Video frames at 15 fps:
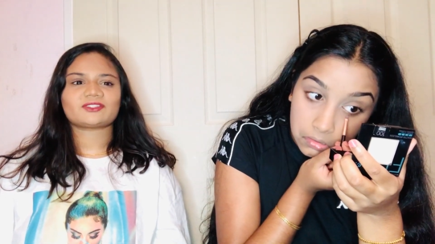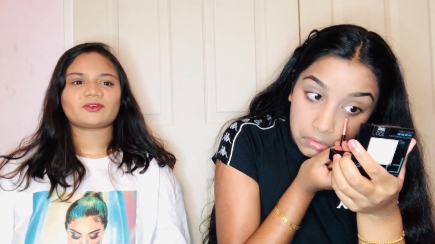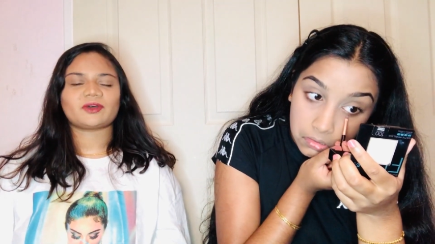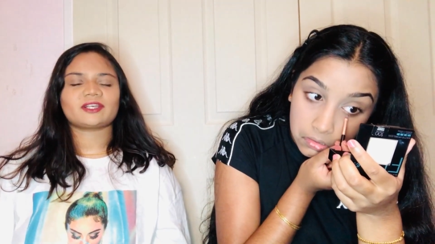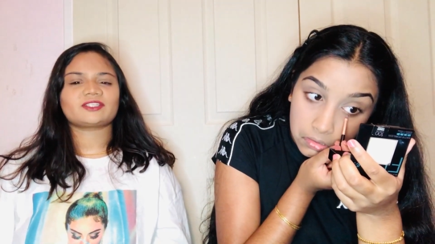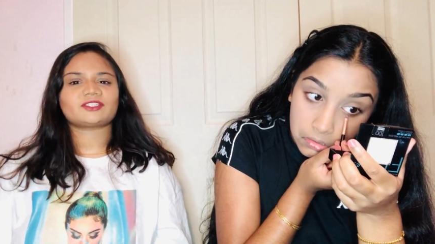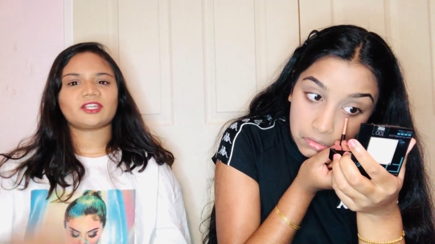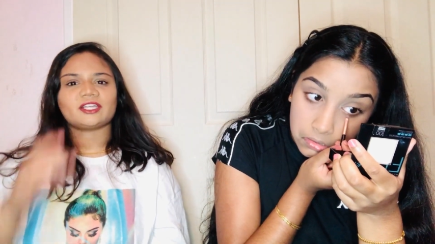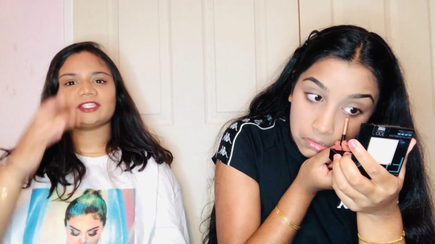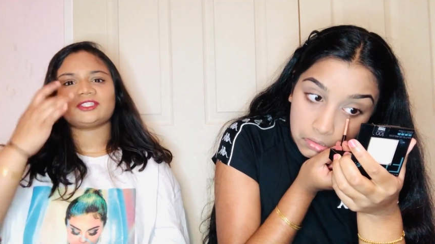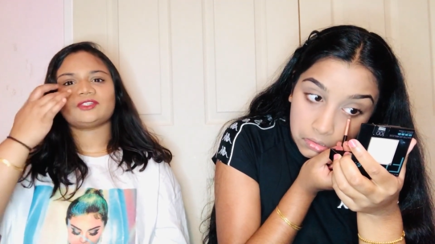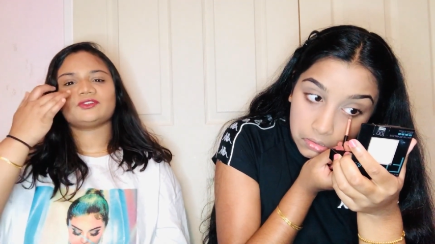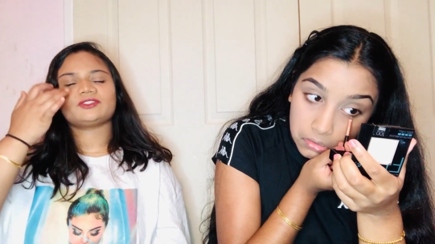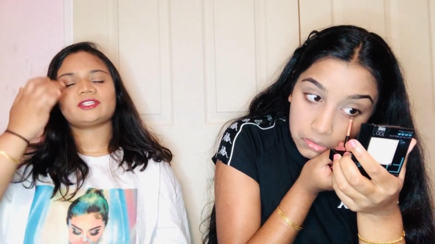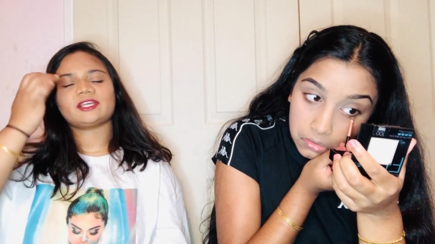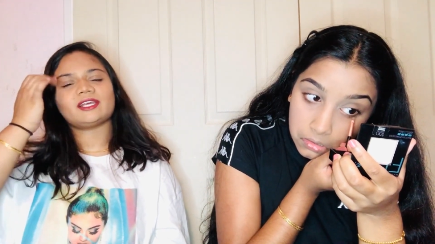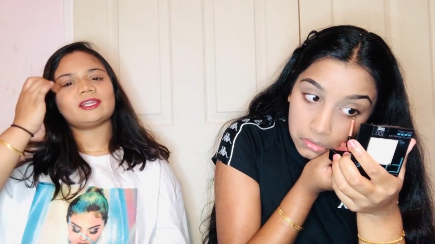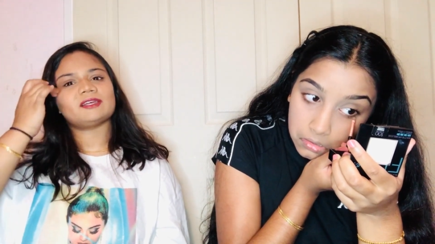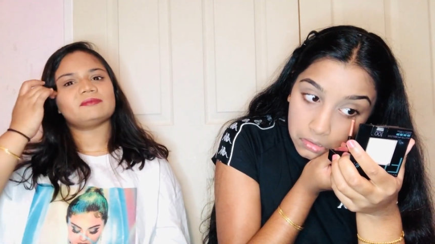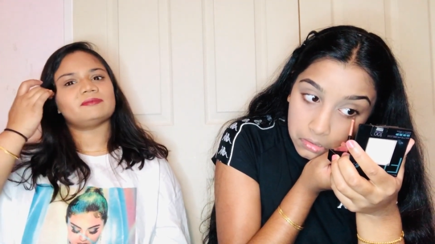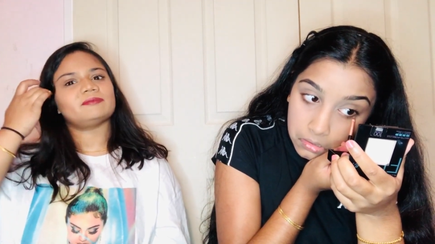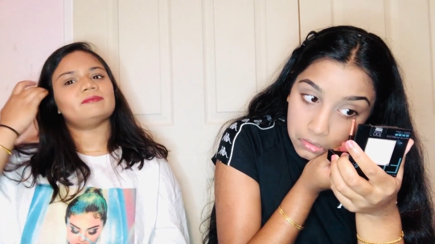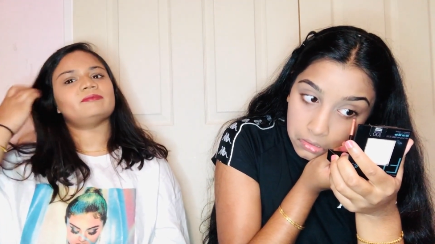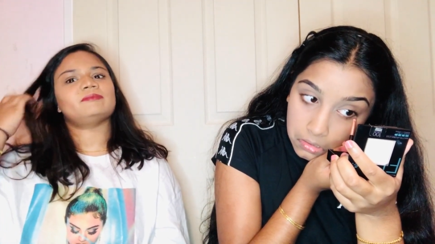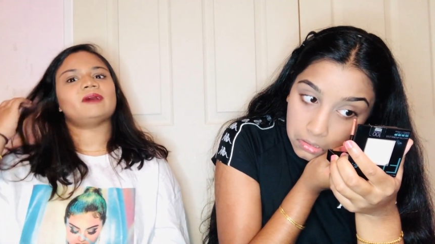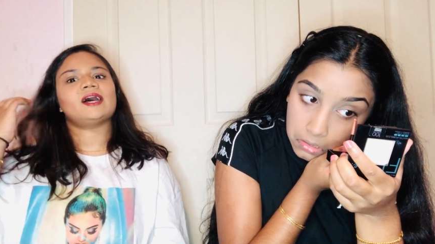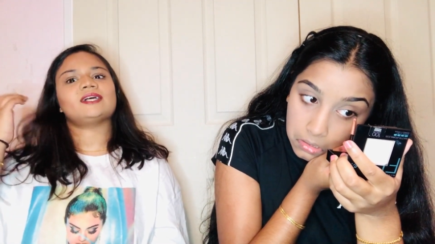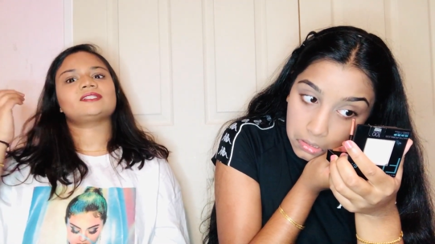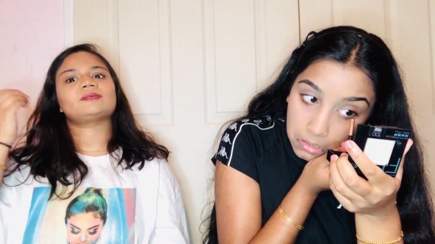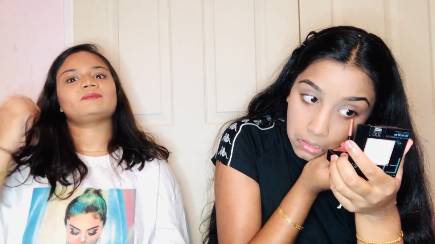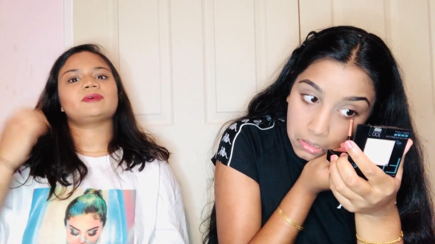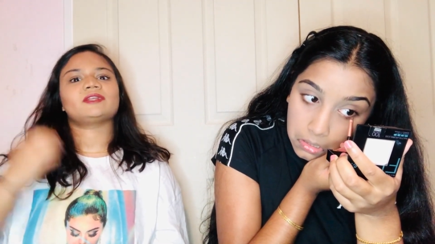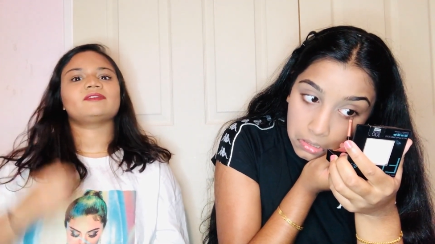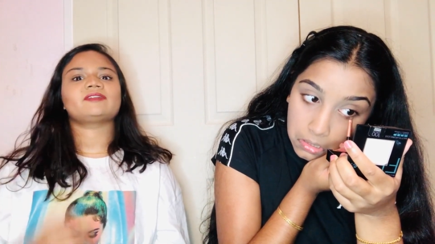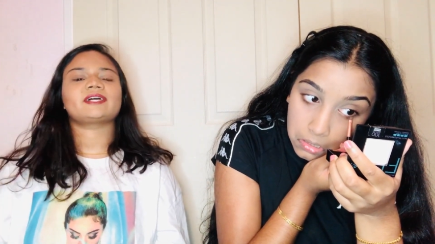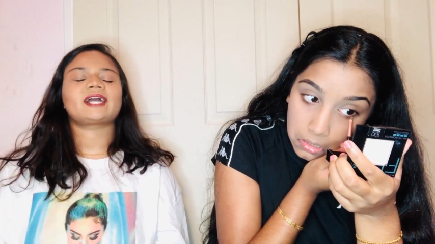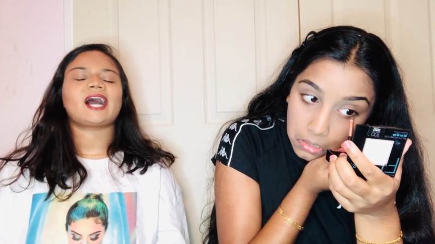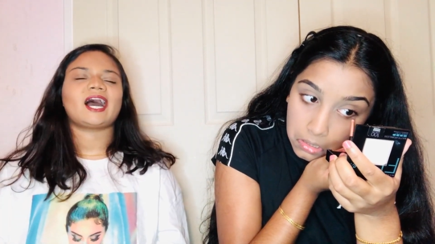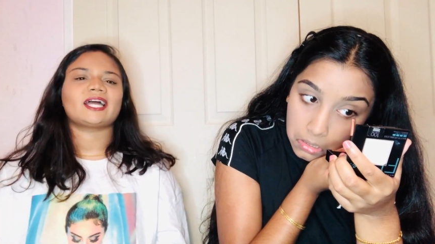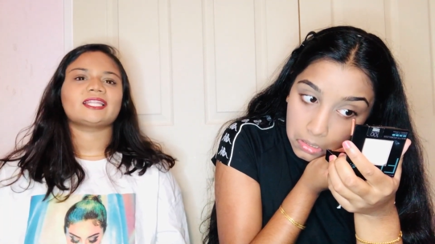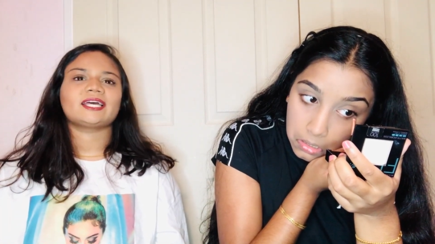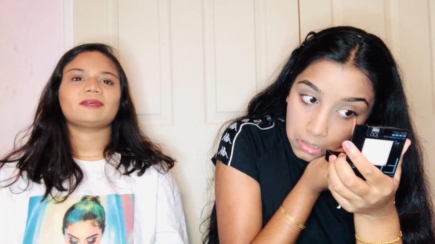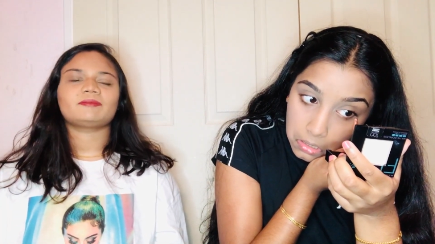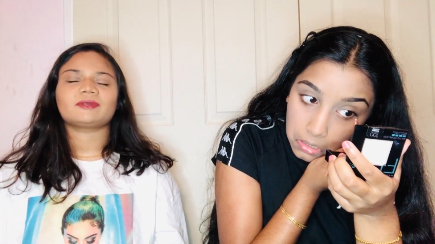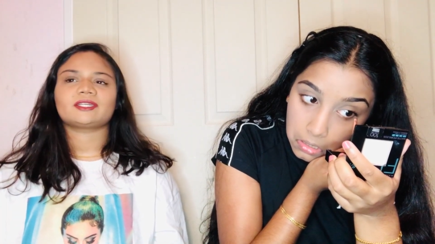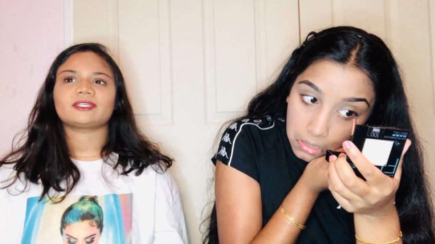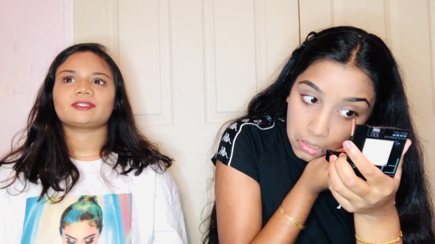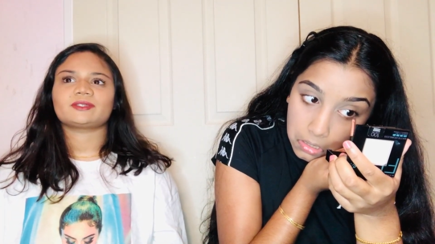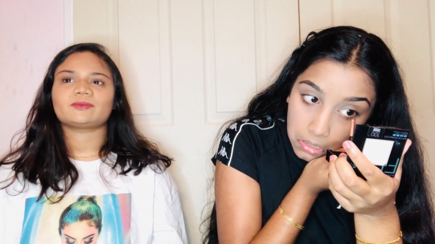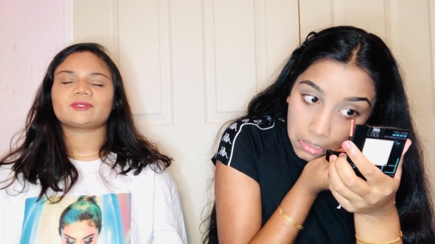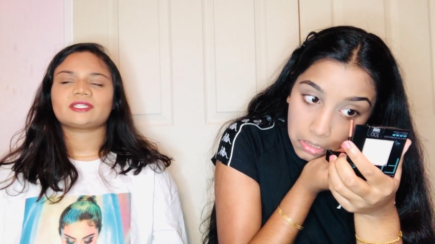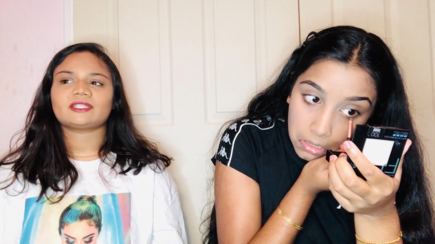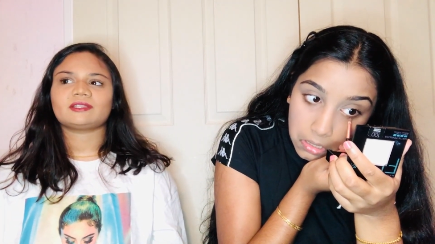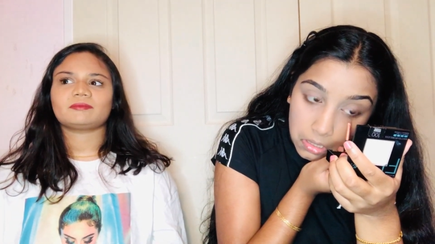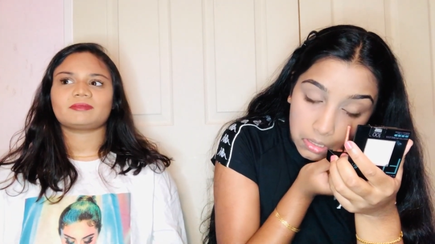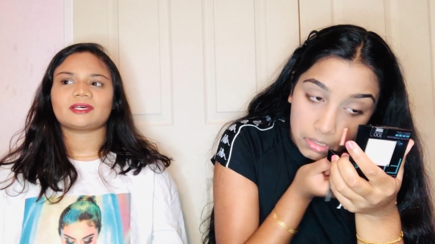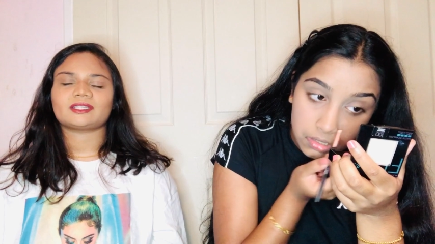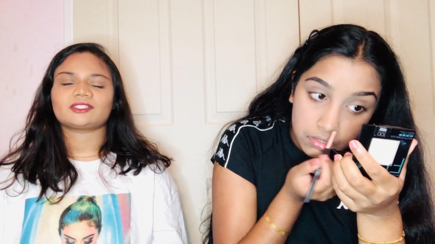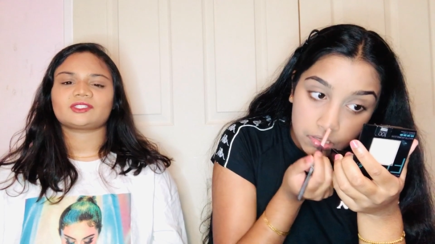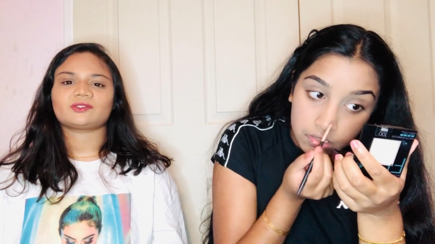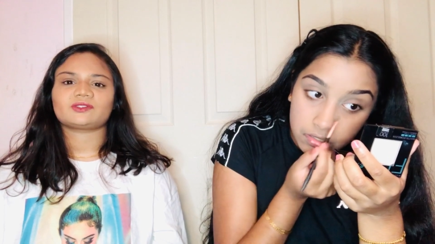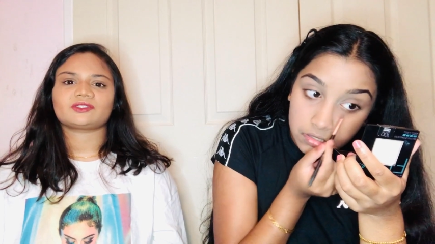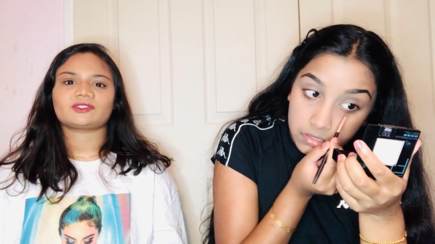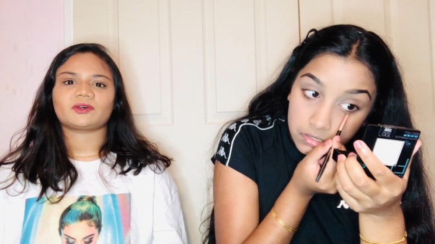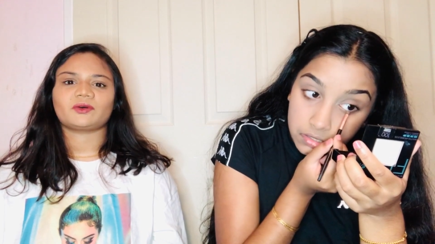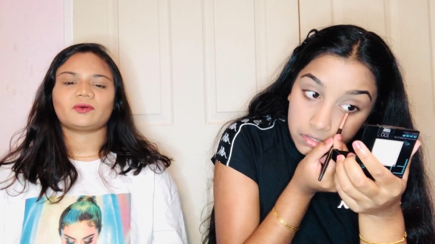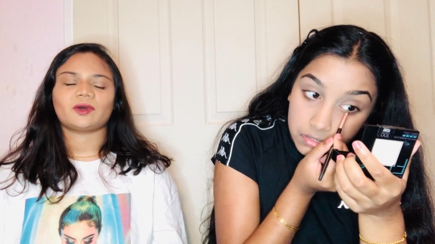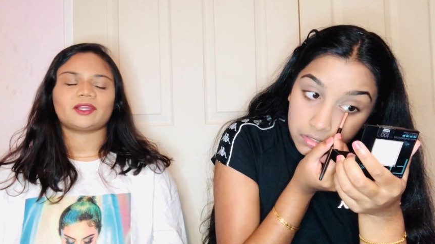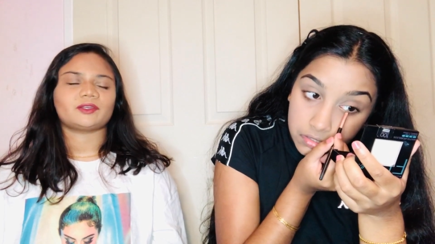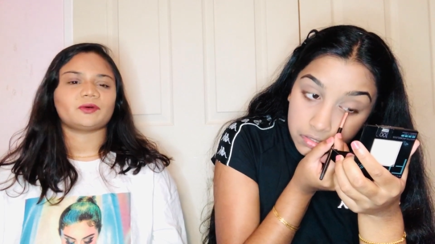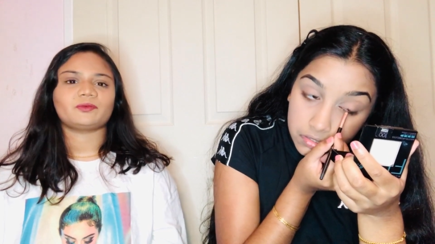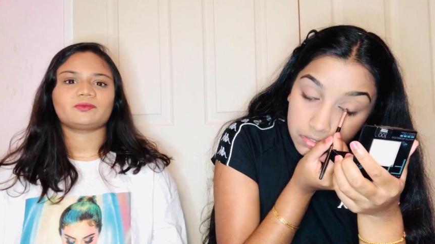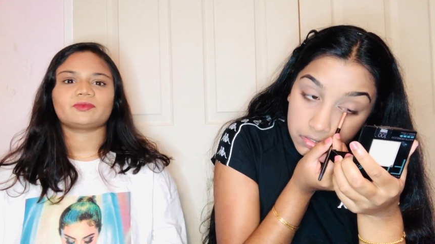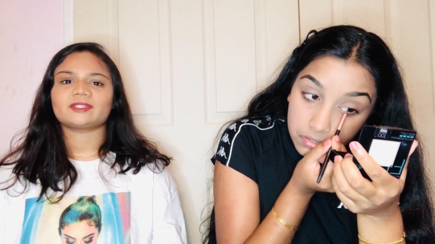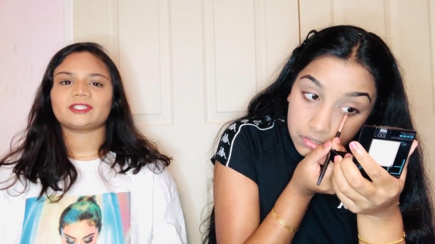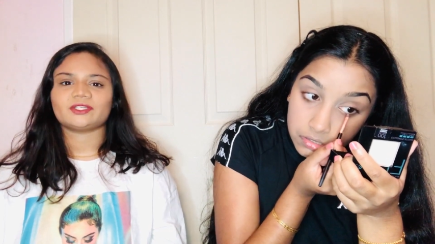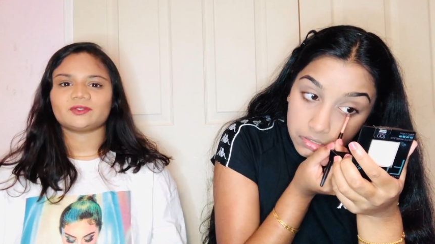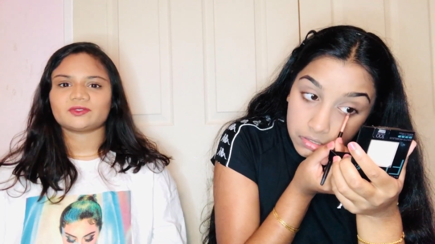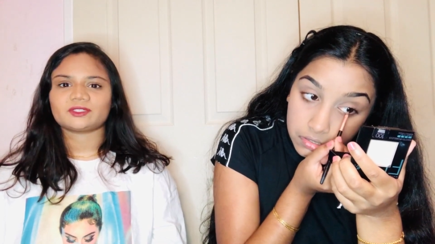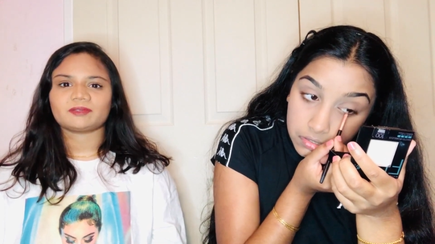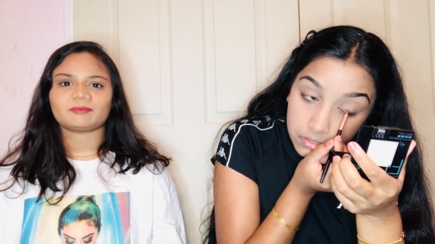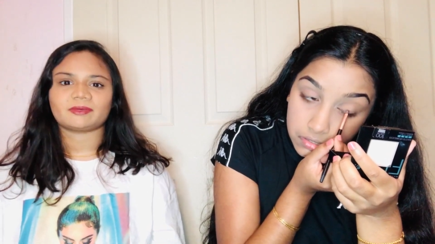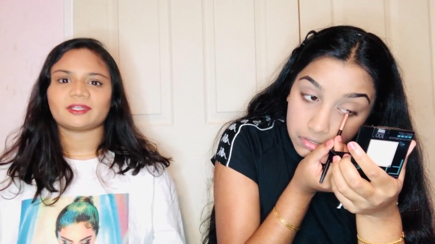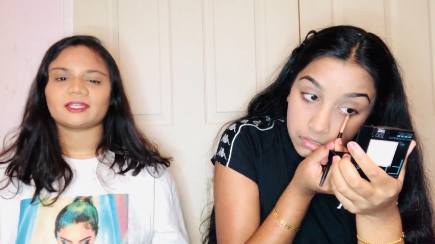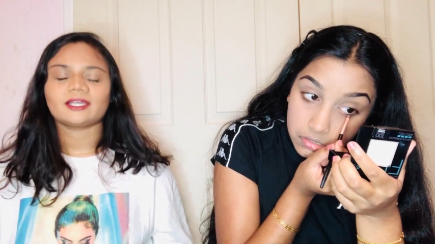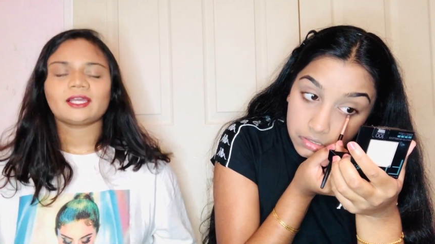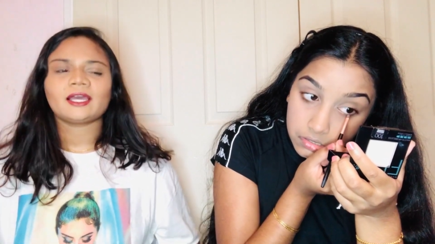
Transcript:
Speaker 1: So I started using it as a bit of like highlight but it wasn't the best so I don't really use it but